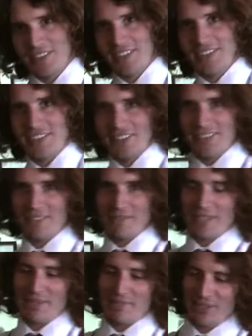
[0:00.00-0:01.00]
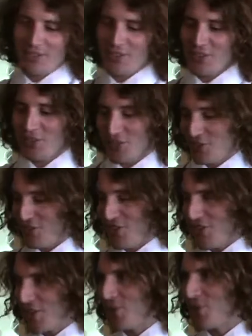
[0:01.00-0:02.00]
That's in September. Lots of
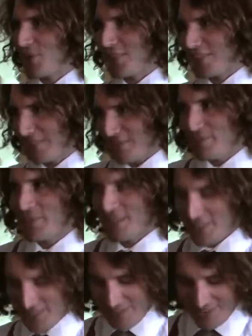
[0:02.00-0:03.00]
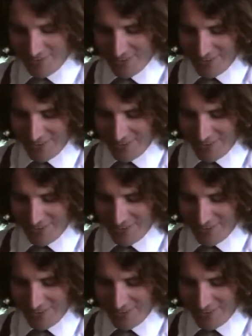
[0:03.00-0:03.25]
very cool kind of bits and stuff.